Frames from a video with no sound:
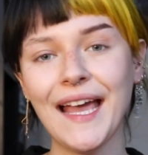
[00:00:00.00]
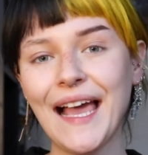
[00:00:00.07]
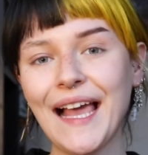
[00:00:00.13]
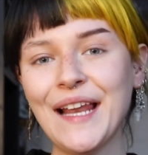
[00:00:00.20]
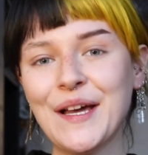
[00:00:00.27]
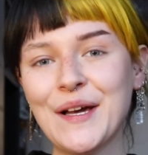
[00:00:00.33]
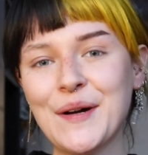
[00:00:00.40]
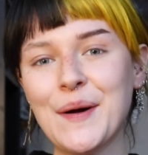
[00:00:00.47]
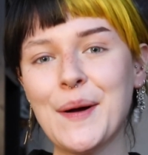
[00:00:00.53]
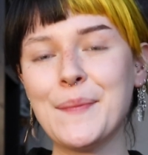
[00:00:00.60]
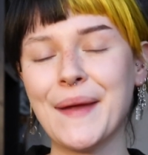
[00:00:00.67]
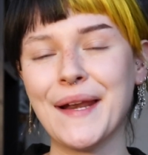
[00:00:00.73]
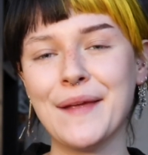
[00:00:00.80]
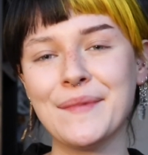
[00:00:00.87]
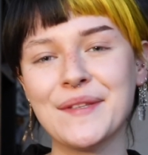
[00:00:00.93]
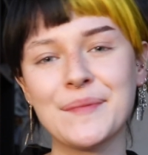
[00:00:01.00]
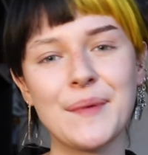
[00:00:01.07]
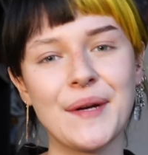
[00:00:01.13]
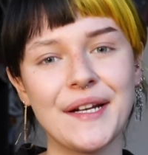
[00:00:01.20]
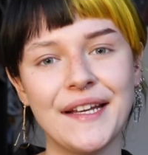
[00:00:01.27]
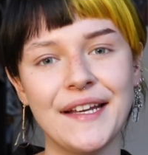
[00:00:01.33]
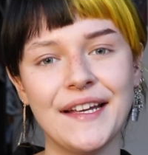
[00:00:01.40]
Hello, my name is
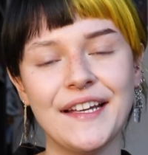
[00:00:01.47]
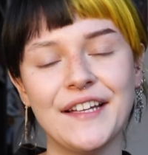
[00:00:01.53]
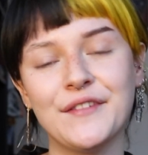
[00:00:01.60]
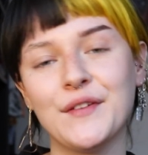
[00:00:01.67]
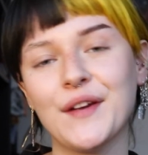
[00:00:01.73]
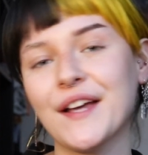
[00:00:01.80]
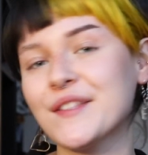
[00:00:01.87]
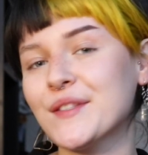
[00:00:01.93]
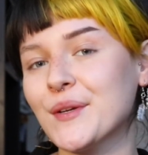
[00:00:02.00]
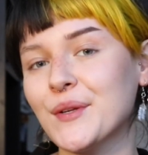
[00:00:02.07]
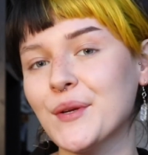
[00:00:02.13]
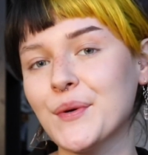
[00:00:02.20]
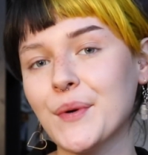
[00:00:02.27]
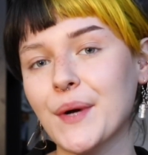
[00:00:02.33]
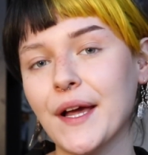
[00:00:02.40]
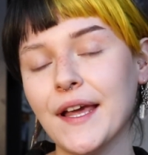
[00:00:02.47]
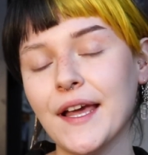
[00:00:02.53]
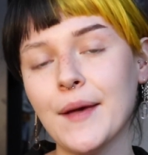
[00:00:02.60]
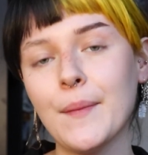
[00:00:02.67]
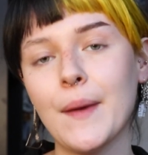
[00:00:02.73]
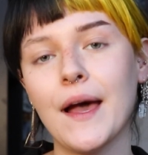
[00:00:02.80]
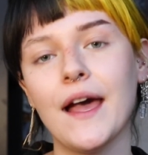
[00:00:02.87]
Brittany. If you guys don't know who I
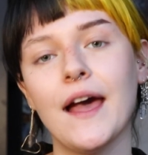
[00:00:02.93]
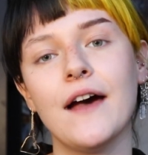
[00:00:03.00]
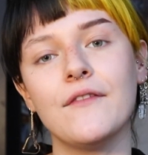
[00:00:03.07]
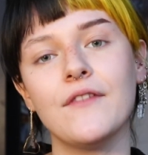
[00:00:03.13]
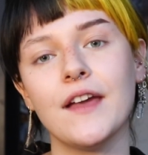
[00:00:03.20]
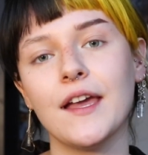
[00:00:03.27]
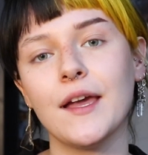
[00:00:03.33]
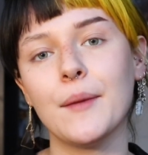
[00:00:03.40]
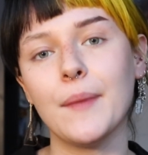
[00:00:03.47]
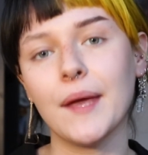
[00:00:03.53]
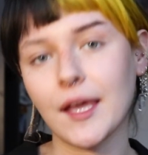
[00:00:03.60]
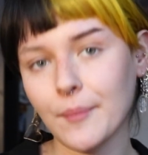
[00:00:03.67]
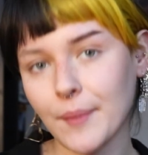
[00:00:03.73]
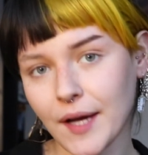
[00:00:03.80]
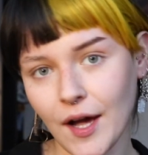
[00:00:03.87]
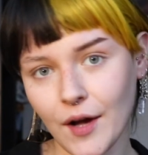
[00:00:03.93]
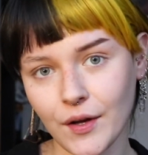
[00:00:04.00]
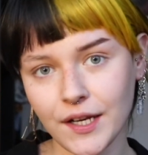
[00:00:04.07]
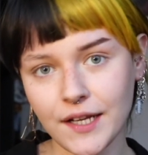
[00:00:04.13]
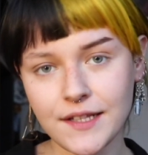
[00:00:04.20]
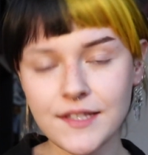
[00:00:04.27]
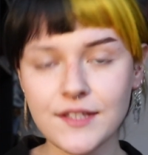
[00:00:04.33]
am, I have a makeup
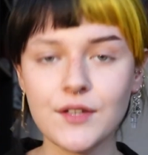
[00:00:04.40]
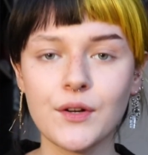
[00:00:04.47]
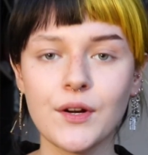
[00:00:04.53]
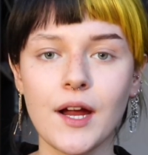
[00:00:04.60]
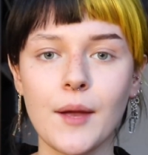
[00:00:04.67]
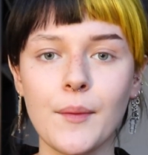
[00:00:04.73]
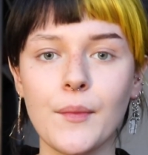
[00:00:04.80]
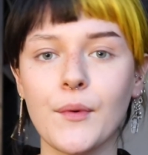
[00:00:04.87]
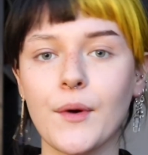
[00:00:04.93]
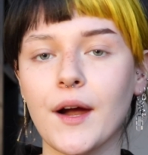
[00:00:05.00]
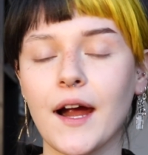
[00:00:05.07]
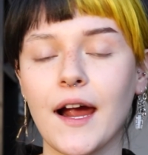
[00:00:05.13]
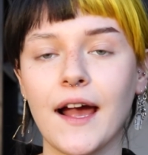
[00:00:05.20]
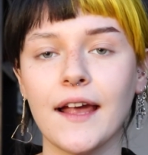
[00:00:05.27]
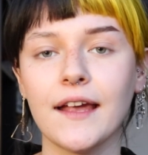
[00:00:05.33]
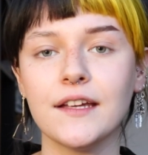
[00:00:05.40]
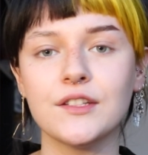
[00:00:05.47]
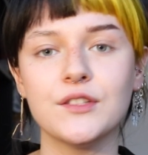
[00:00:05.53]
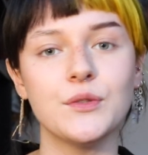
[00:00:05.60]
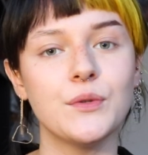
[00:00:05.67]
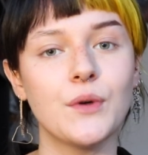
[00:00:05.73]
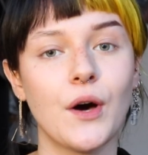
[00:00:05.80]
account on Instagram where I
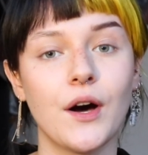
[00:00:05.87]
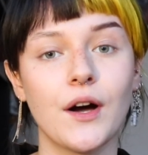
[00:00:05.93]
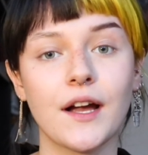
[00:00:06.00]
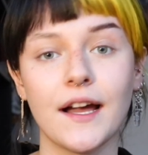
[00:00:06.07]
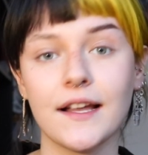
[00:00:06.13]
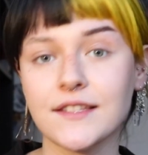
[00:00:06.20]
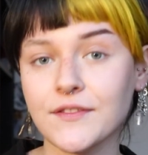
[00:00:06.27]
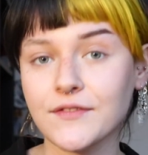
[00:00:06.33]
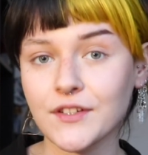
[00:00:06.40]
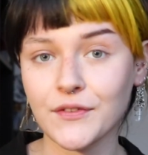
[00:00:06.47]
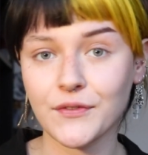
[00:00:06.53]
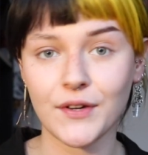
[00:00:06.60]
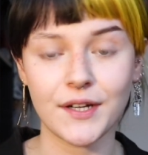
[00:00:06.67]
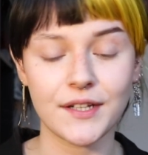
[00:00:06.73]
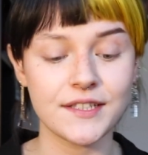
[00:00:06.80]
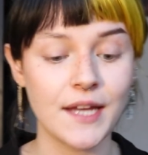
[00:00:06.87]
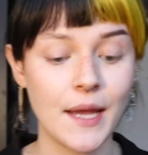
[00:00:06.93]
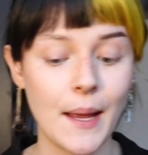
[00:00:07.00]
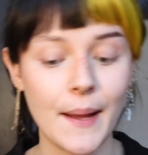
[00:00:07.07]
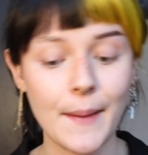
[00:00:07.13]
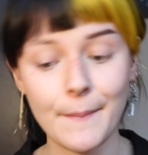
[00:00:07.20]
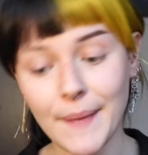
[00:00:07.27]
do all kinds of different
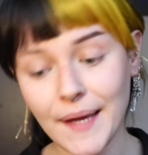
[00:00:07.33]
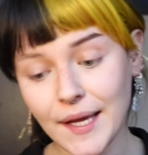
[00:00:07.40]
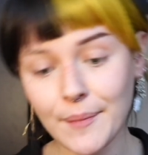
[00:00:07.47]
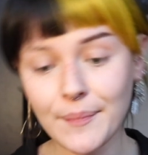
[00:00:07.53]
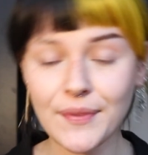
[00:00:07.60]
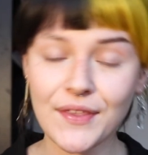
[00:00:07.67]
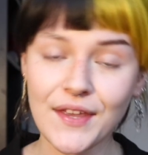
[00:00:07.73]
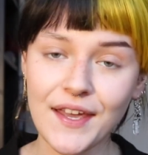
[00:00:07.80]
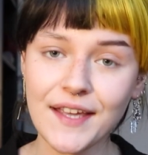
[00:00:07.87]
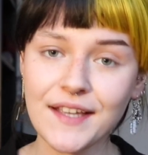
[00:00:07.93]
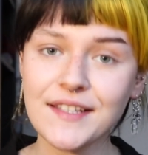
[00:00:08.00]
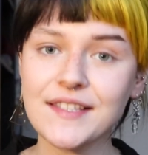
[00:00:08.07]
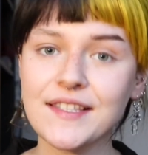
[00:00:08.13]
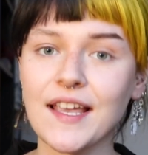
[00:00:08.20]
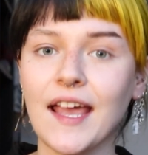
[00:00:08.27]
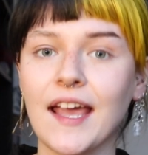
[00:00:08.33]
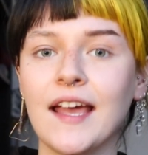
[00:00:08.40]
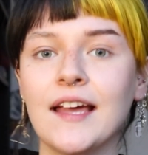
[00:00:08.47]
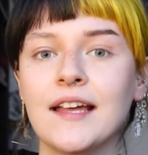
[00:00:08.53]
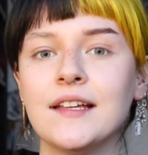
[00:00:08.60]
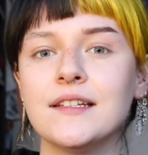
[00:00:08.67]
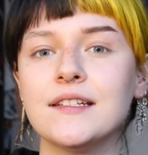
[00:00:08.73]
makeup things,
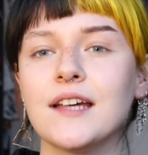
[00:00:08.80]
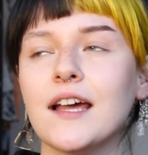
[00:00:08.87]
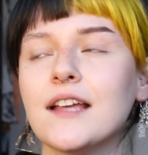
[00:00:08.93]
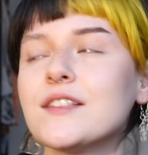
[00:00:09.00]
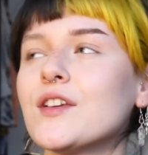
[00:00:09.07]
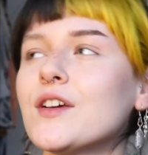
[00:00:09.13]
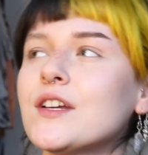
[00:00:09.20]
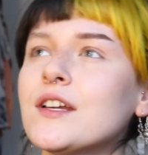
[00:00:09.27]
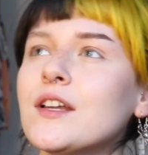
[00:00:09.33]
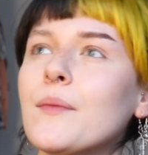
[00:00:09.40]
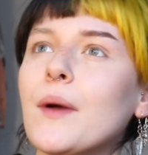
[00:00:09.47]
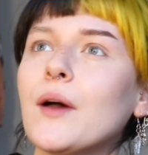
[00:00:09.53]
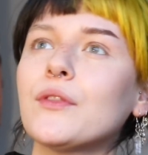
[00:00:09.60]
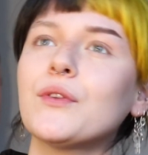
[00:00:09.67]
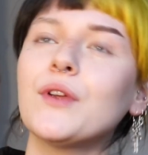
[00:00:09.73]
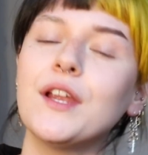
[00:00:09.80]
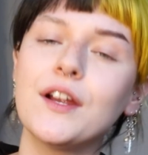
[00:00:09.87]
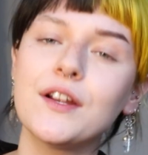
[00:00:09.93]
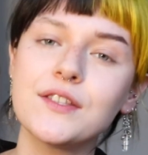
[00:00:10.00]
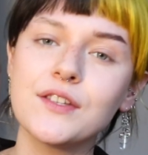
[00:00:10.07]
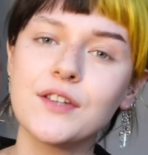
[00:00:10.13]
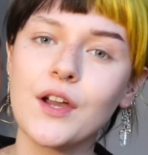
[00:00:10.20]
and I started about 3
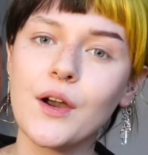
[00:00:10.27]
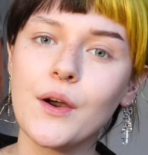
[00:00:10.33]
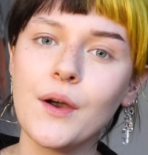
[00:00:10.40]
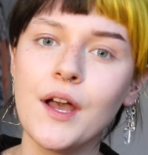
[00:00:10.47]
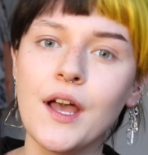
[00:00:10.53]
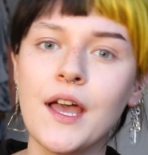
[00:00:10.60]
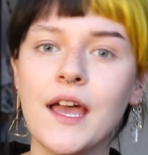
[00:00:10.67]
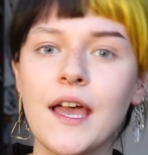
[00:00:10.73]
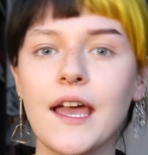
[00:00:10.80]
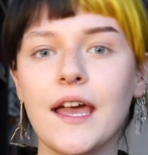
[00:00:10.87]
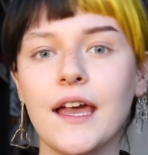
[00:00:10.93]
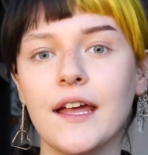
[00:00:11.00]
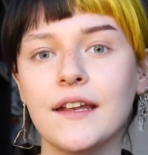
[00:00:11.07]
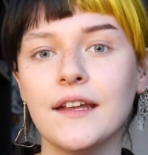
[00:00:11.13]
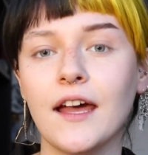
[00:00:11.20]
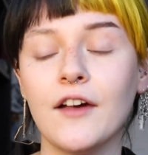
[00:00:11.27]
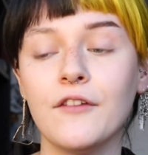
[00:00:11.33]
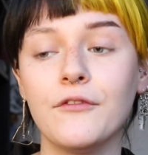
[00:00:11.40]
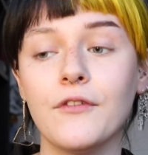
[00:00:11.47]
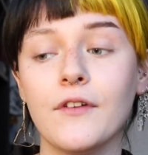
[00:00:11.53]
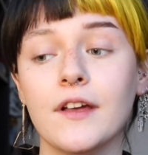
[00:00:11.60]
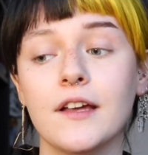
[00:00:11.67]
years ago and
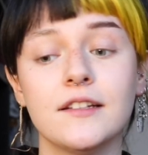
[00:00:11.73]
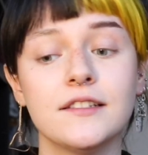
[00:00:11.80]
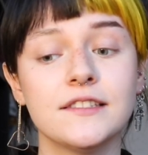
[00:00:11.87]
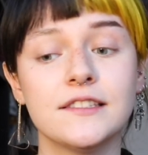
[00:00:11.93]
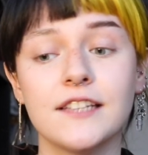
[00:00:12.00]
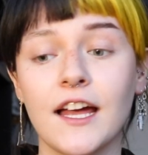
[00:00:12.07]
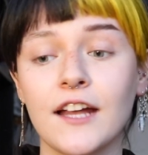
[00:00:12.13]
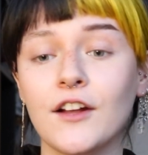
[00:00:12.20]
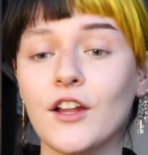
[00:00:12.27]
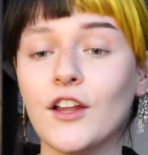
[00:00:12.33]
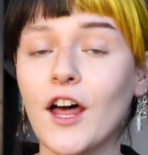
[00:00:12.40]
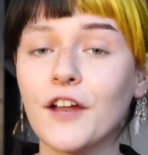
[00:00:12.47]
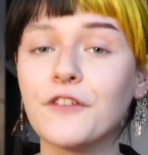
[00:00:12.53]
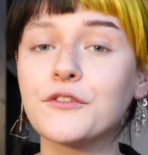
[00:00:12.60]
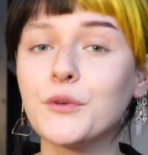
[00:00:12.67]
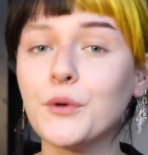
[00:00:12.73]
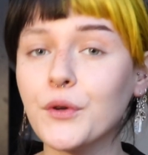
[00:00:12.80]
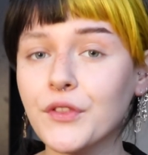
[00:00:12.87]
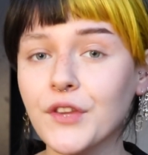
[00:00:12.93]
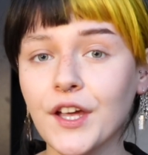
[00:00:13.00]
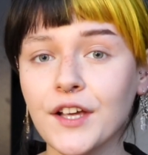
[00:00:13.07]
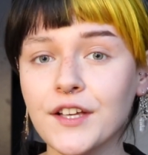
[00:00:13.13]
have done a lot of cool
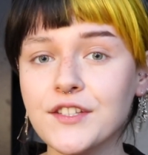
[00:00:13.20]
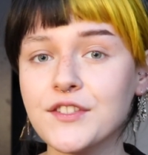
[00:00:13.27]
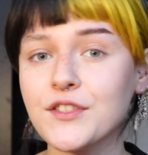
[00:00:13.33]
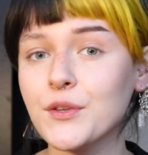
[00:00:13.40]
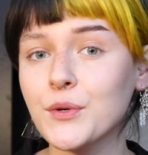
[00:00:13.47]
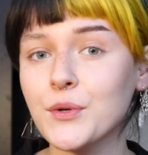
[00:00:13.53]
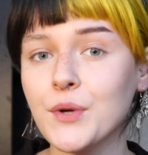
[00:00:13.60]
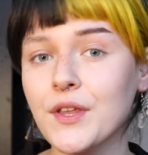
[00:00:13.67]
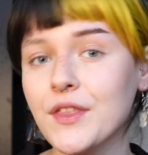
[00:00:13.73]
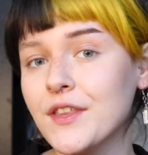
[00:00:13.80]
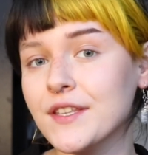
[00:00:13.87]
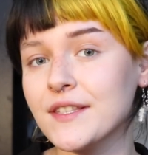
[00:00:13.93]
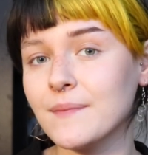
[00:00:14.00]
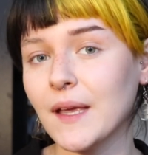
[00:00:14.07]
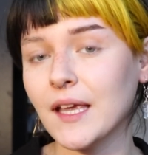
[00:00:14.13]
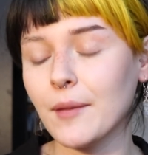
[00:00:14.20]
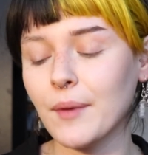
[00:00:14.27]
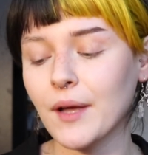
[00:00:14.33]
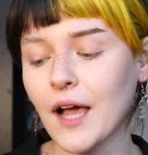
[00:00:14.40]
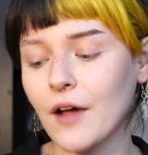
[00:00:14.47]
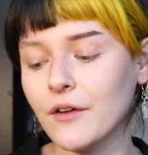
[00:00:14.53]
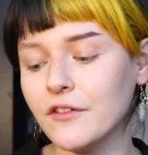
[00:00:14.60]
things through this makeup
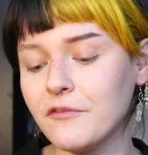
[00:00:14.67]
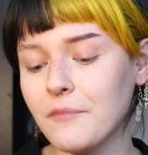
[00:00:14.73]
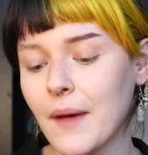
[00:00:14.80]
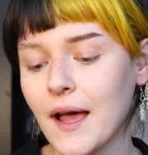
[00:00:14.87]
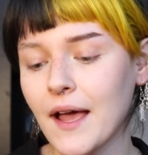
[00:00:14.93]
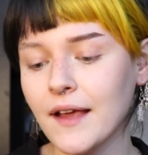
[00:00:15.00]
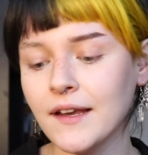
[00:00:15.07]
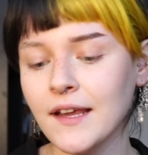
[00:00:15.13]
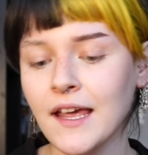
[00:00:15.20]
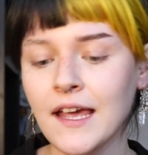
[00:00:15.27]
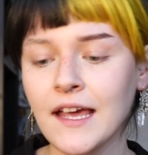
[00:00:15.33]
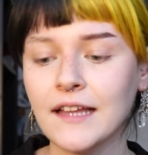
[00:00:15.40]
account of mine.